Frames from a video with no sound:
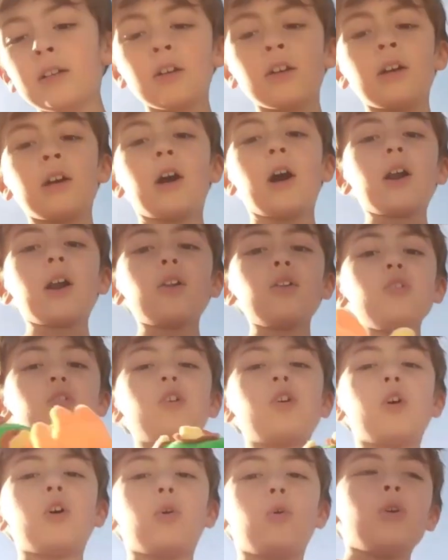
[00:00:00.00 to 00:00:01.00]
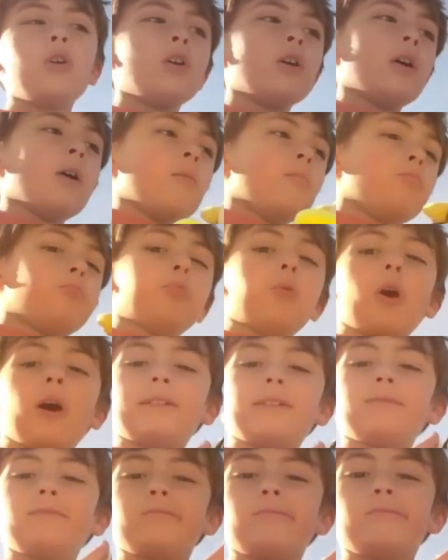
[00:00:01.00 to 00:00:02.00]
I don't know, but
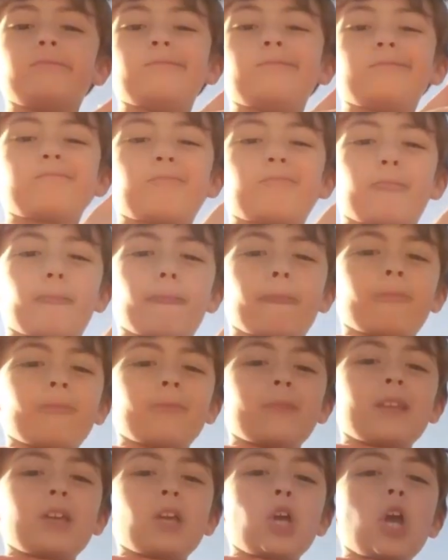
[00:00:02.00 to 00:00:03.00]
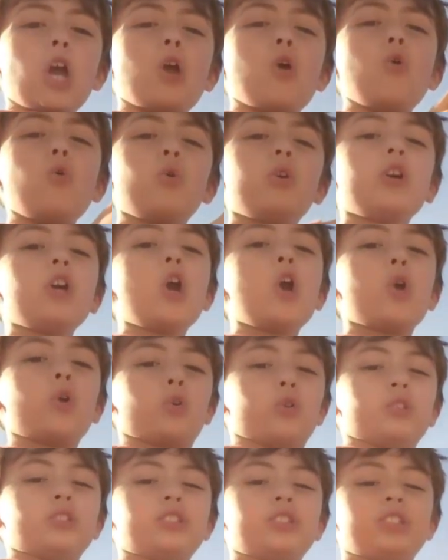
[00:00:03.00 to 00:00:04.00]
uh, who
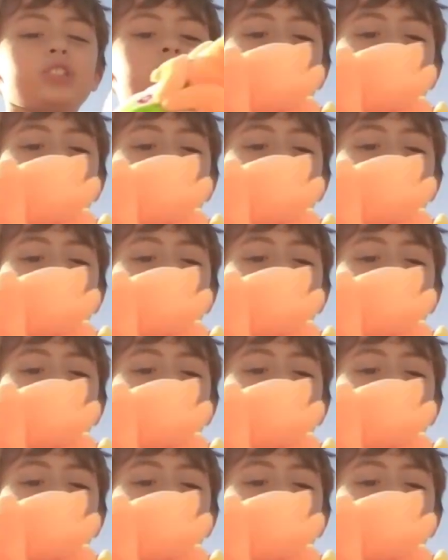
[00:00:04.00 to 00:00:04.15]
cares?